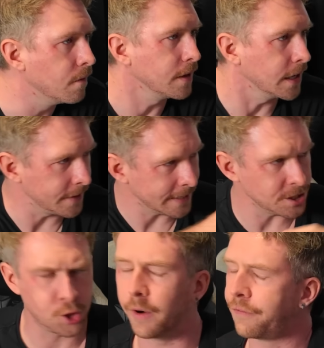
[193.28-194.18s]
Yeah, that
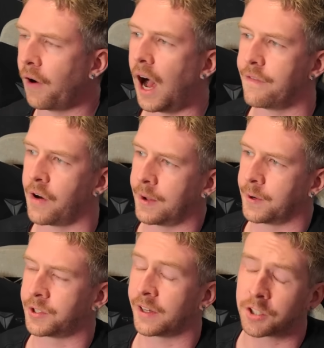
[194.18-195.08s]
gets you a
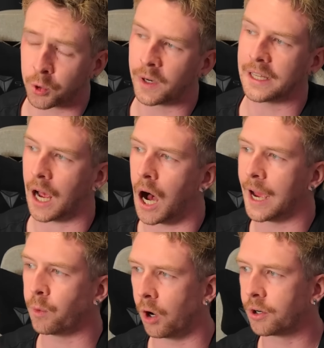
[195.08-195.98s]
500. So that's a really
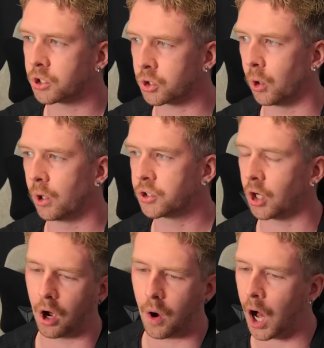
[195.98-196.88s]
high woke score.
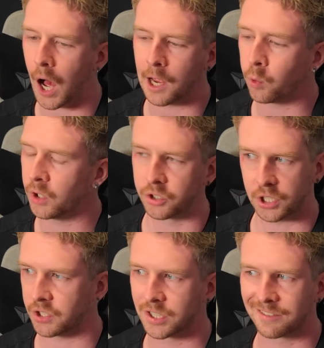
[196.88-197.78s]
So I will
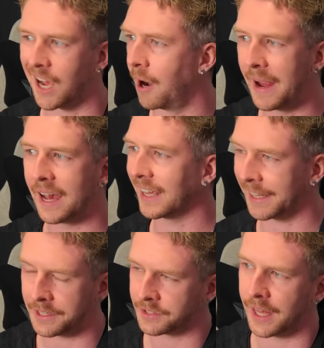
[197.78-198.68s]
just come out
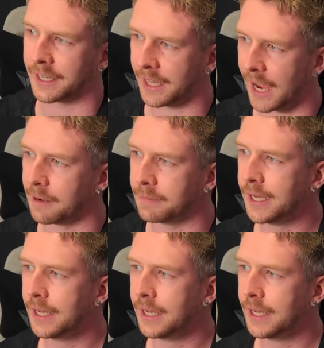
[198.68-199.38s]
against that game